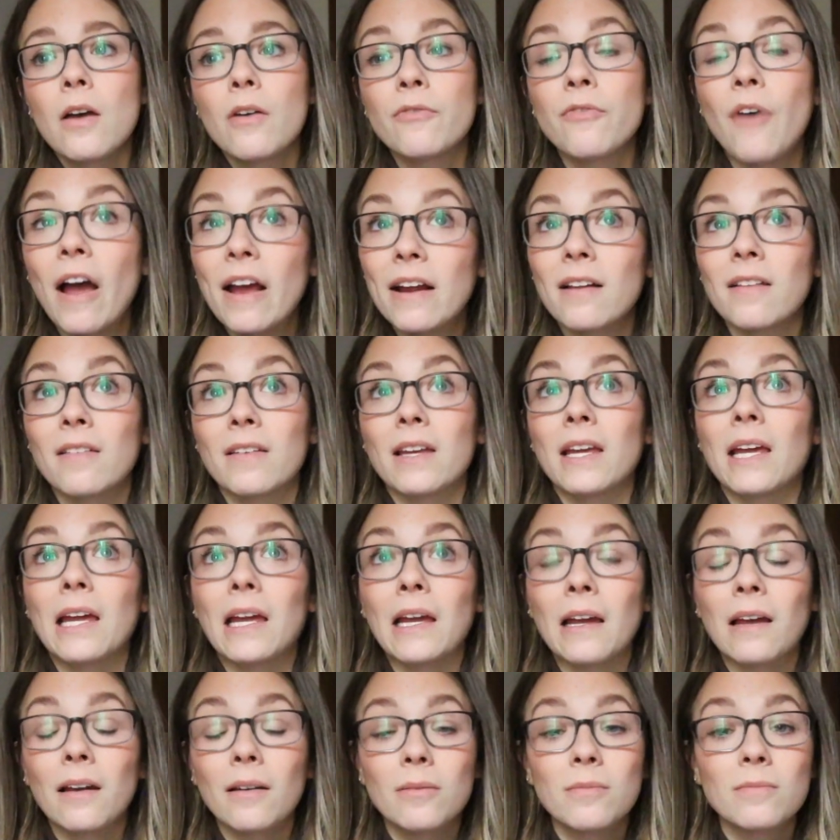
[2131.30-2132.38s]

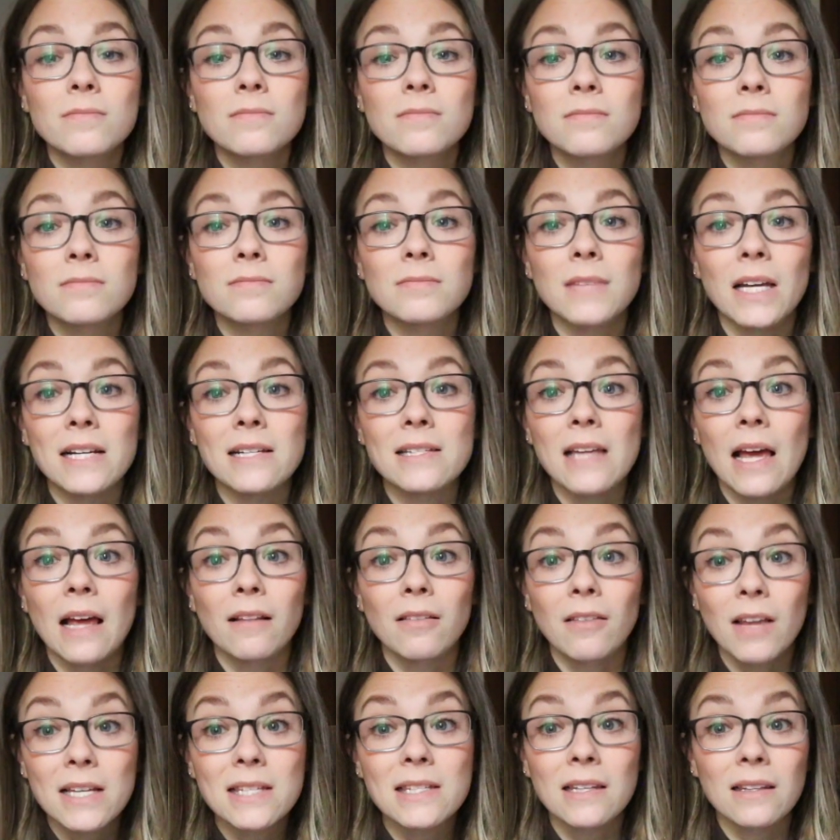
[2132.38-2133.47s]
Finally, they
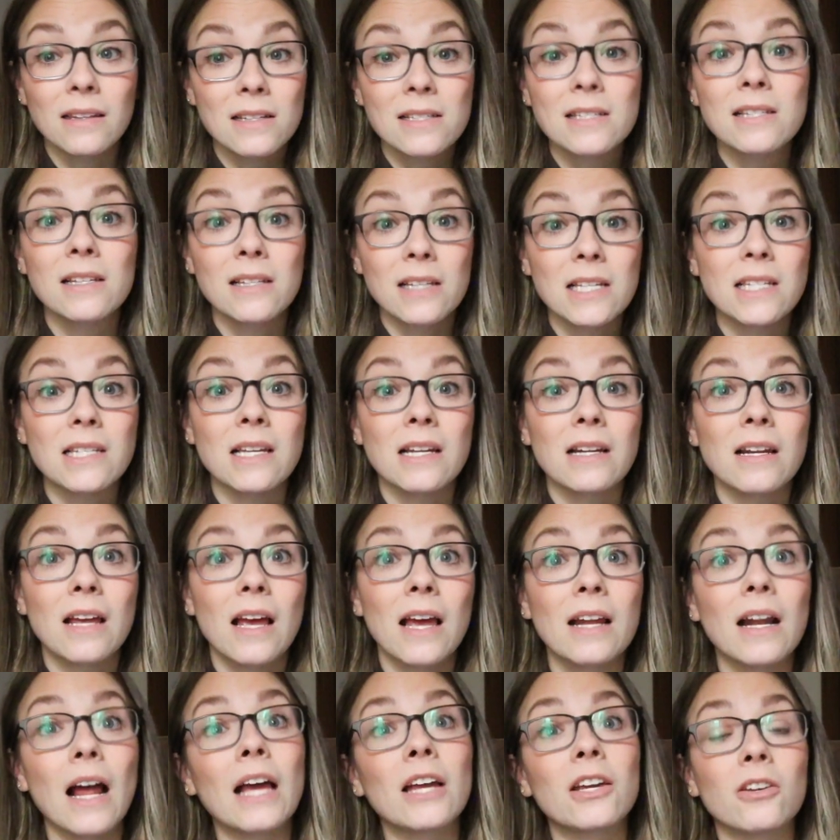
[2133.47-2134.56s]
said, listen, listen, listen.
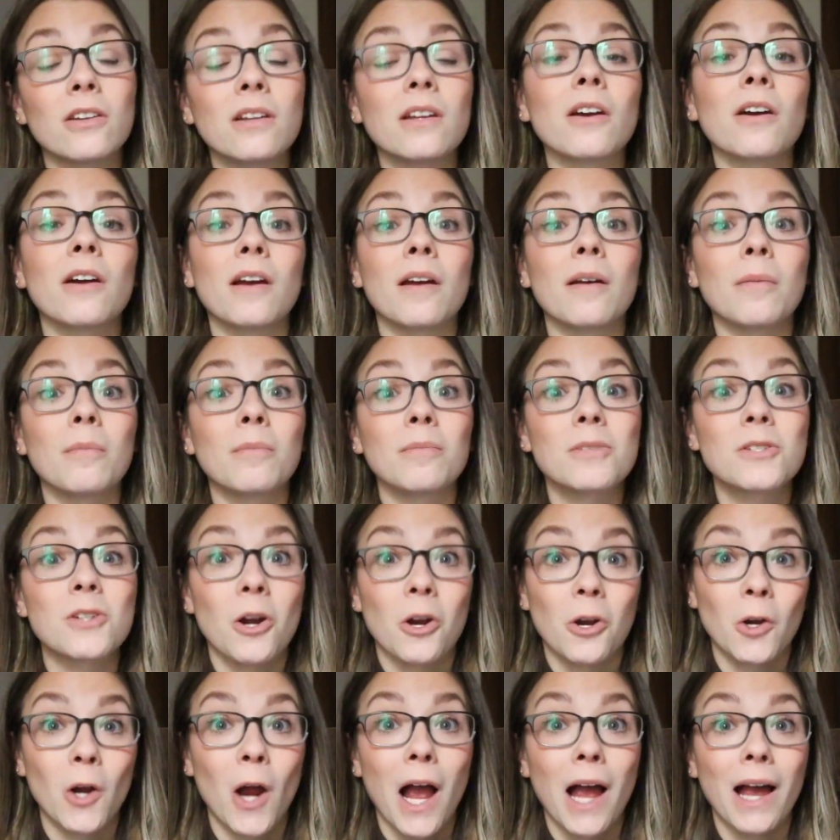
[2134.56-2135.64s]
And I could hear him
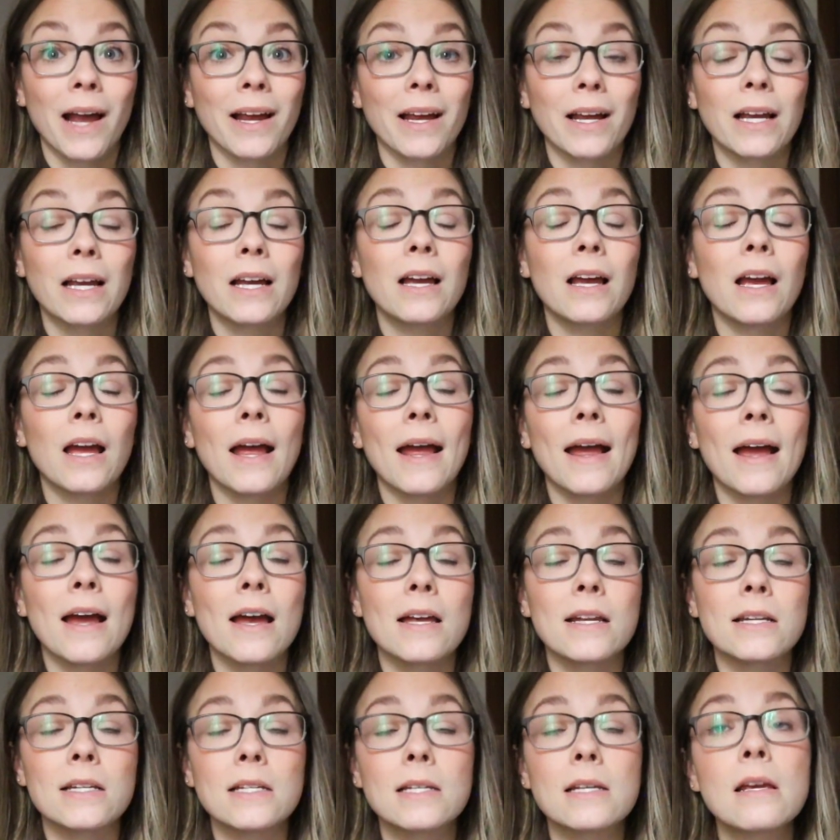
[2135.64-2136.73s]
start crying,
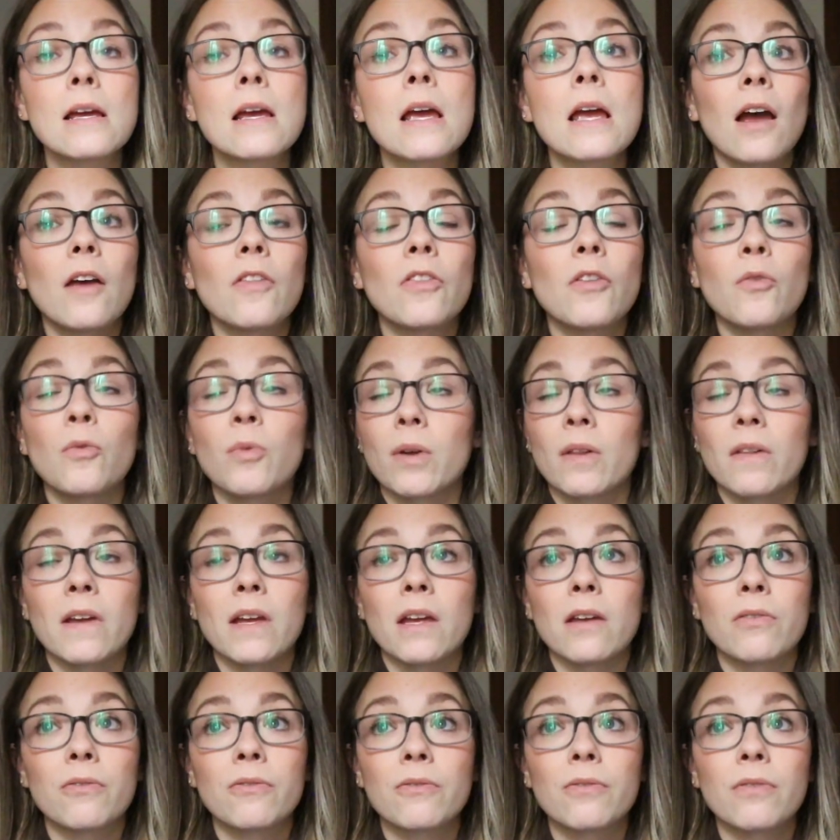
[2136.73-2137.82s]
and the
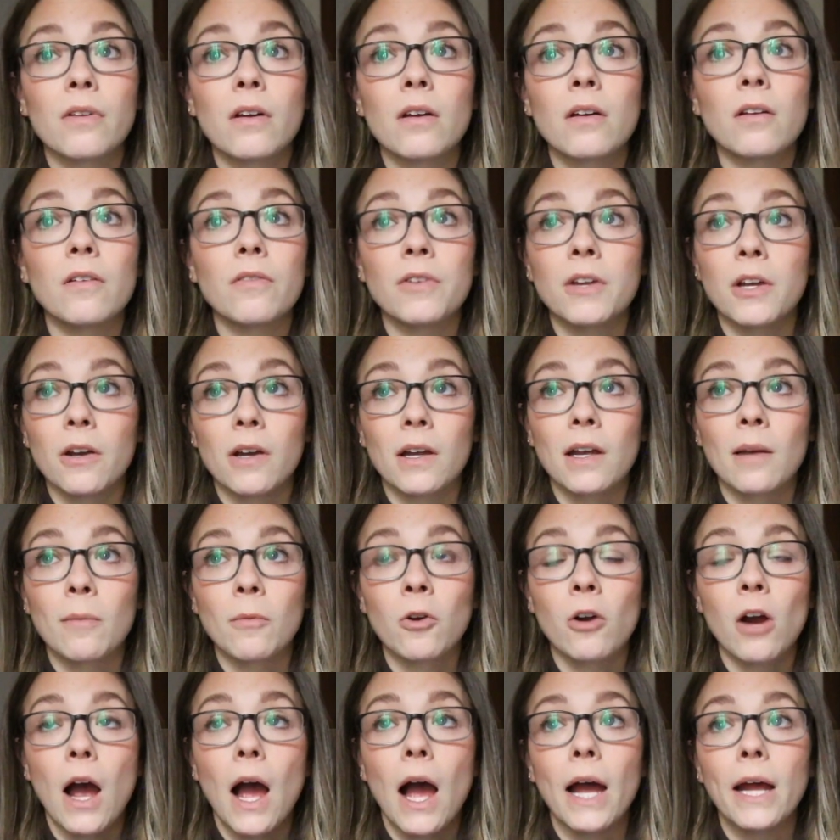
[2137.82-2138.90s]
relief of hearing him
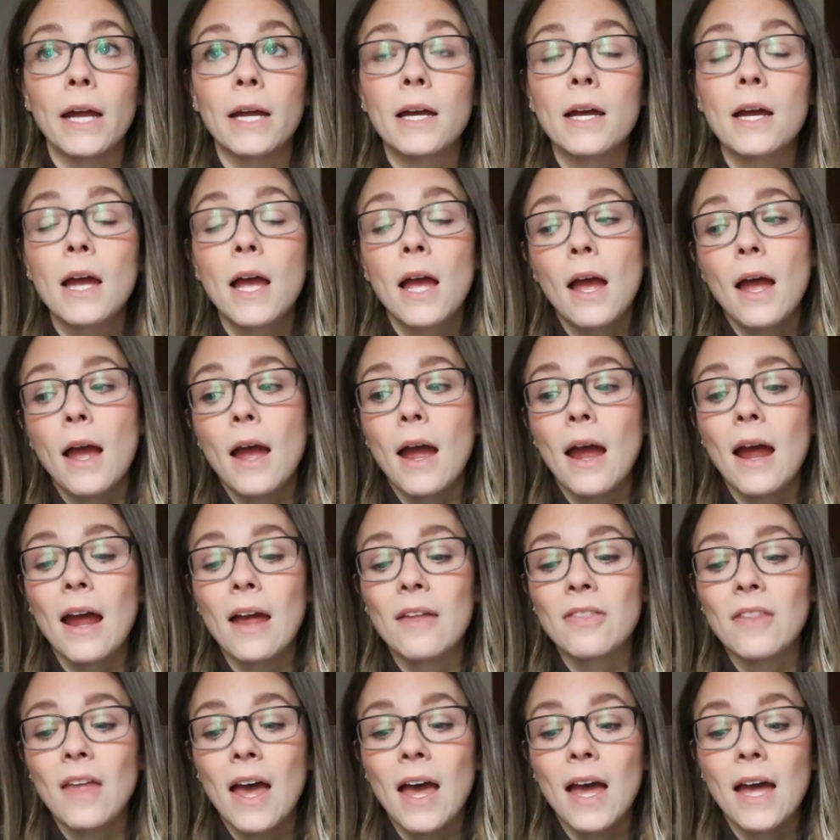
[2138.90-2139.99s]
cry.
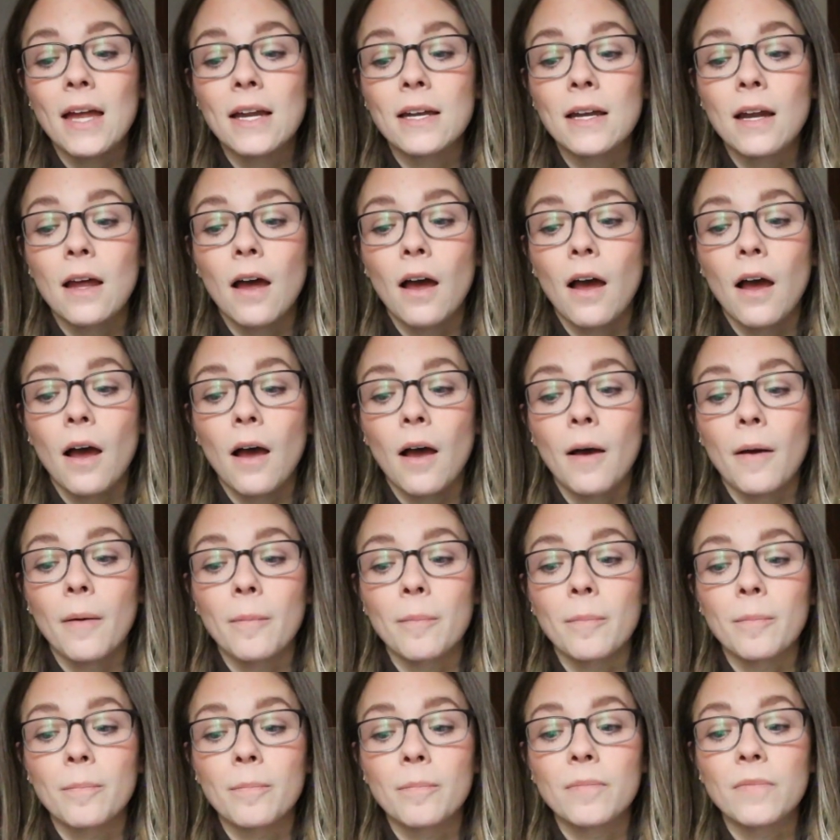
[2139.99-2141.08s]
And then
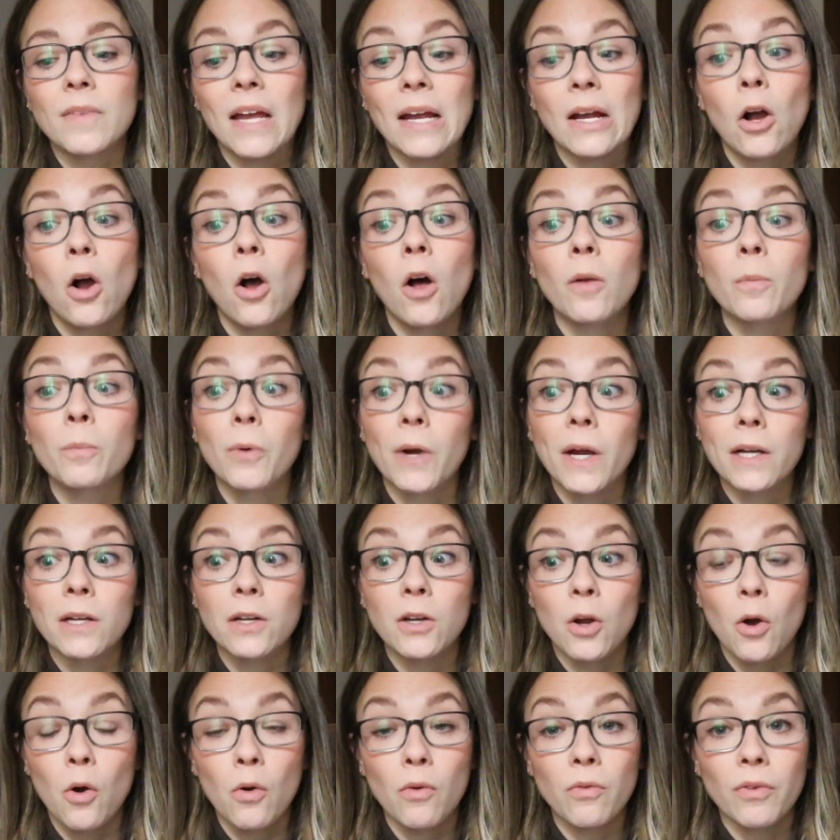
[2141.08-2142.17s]
they called
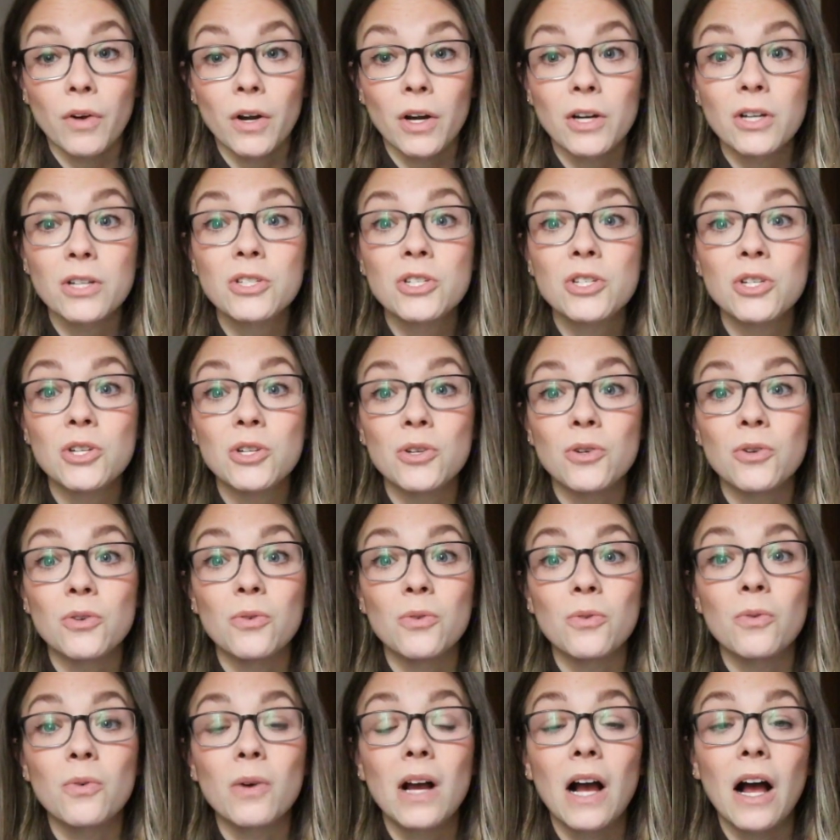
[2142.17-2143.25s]
Brandon over
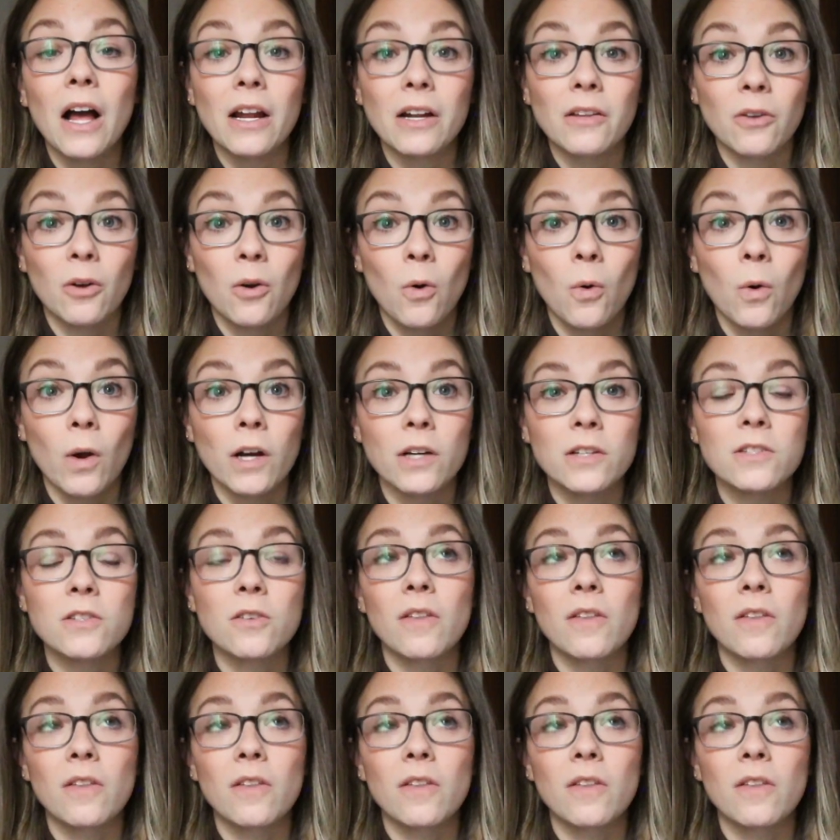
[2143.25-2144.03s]
to cut the cord.